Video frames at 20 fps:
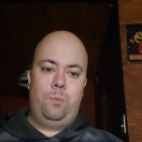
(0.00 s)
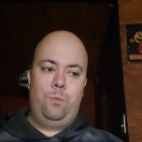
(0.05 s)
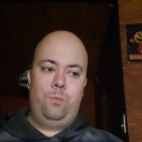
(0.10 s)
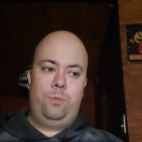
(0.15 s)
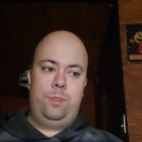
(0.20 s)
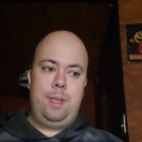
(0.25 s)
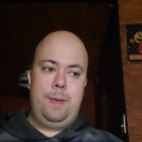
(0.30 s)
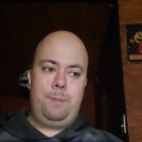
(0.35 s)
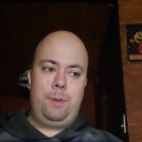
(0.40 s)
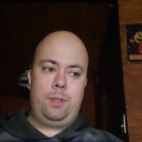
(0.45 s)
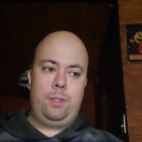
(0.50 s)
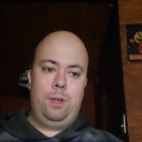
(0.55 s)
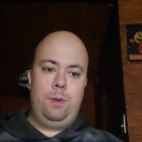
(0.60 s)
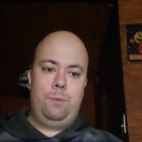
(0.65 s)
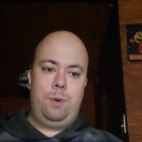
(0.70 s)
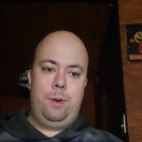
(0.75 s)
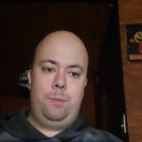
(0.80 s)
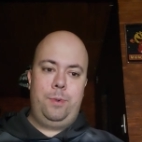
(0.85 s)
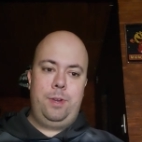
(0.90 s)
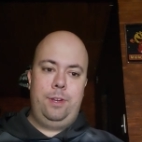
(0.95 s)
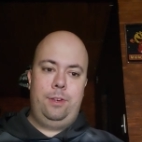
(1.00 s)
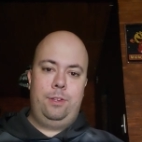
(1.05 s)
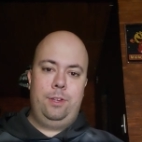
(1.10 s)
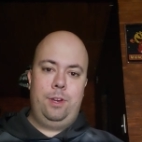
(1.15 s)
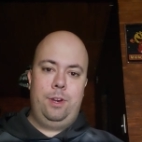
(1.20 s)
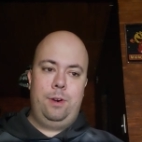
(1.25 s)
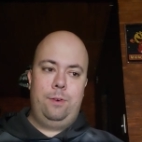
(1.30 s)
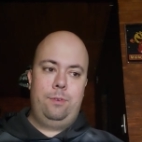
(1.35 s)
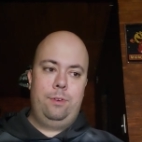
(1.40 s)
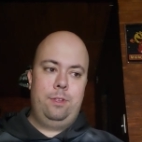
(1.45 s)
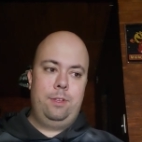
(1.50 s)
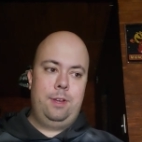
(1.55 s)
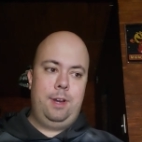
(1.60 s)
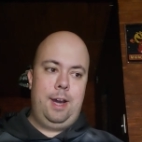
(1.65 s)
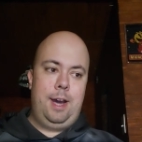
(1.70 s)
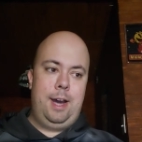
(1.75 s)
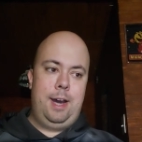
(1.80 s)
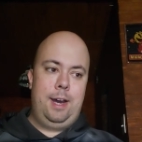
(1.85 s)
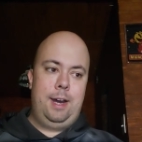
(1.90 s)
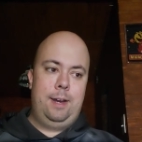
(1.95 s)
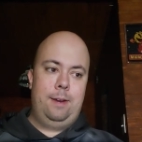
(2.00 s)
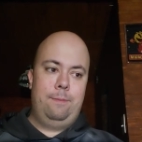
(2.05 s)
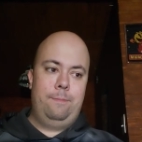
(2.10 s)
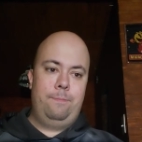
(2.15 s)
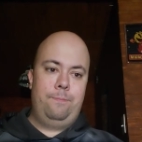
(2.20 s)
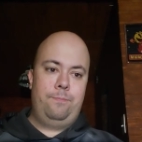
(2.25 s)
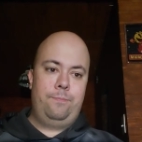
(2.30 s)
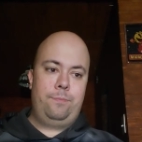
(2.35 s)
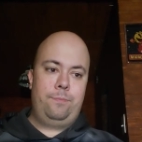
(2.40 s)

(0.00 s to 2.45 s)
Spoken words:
typically what we do. Then